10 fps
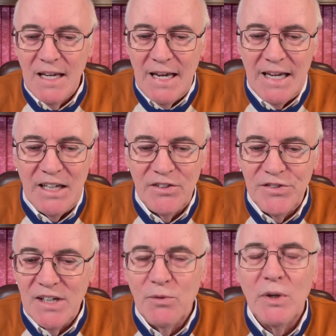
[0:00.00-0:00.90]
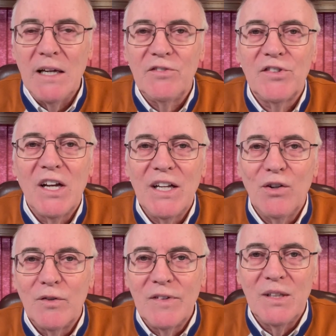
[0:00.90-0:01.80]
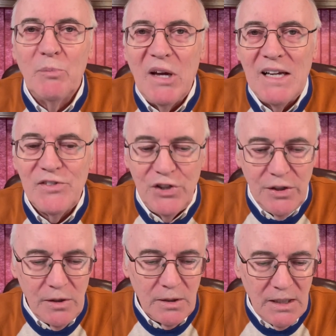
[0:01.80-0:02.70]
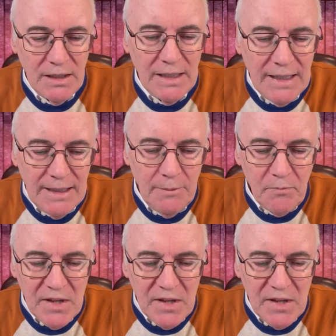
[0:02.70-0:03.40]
as we have studied over the past year. Today,